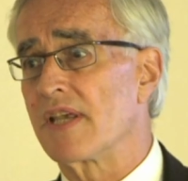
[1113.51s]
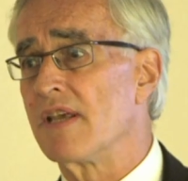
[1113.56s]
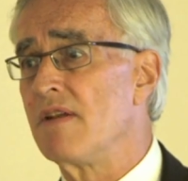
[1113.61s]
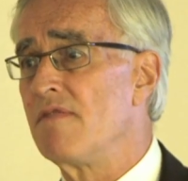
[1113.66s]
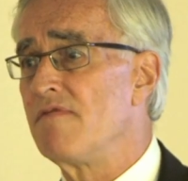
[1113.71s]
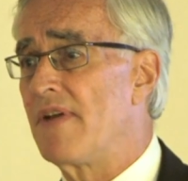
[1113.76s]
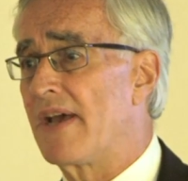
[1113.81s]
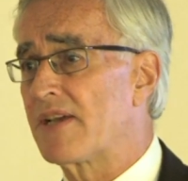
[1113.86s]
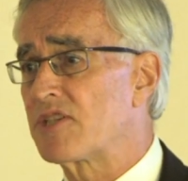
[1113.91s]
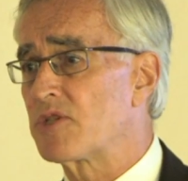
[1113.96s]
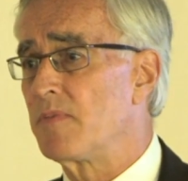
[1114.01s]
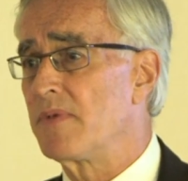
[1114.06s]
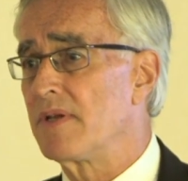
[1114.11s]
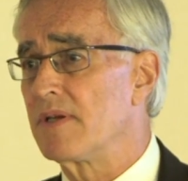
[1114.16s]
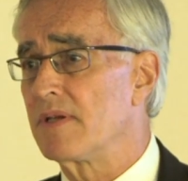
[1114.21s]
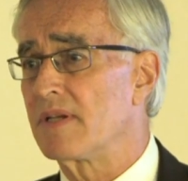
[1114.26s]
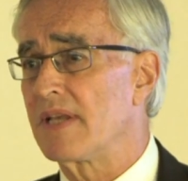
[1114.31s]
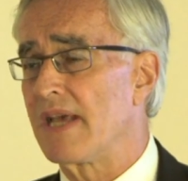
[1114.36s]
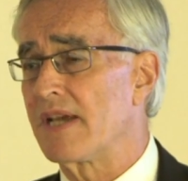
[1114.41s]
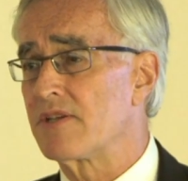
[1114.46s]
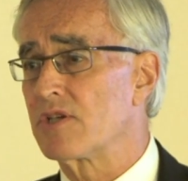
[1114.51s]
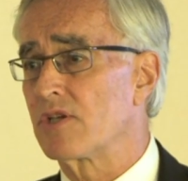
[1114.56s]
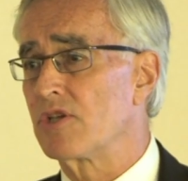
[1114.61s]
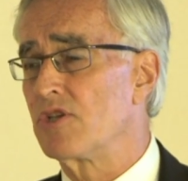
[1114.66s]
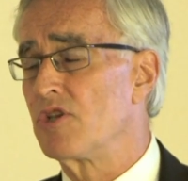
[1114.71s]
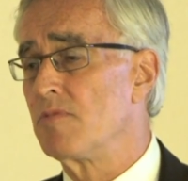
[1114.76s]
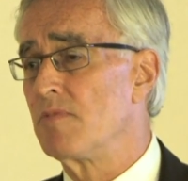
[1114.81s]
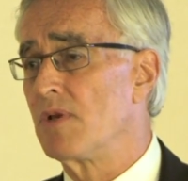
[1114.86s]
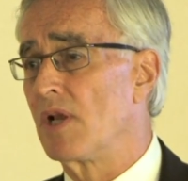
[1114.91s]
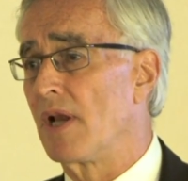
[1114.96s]
investment has
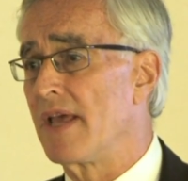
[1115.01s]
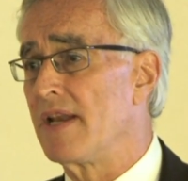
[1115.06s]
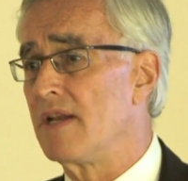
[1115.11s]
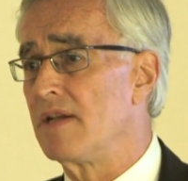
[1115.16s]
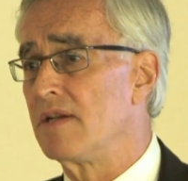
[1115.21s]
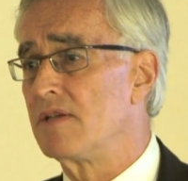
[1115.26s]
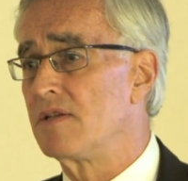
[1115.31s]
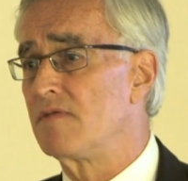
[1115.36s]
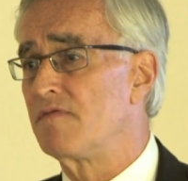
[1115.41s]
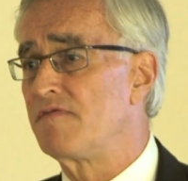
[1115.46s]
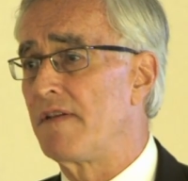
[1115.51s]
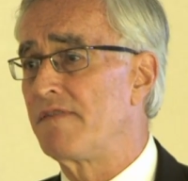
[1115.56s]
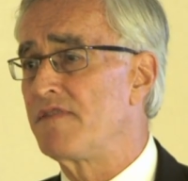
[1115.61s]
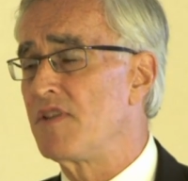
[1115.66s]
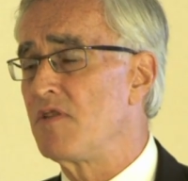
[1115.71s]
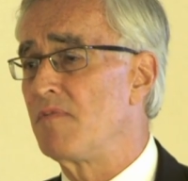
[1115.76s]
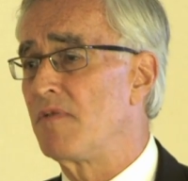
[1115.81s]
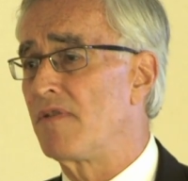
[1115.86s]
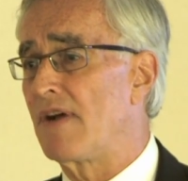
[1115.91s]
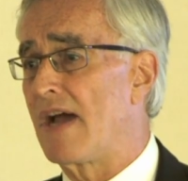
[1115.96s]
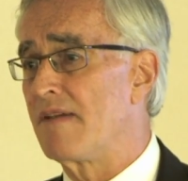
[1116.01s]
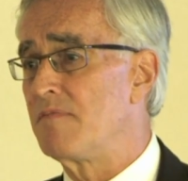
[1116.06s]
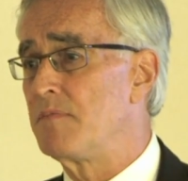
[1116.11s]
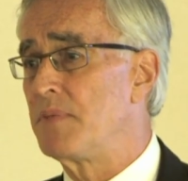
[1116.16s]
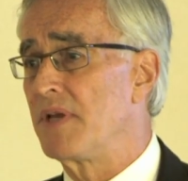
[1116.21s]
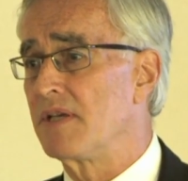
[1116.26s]
accumulated $55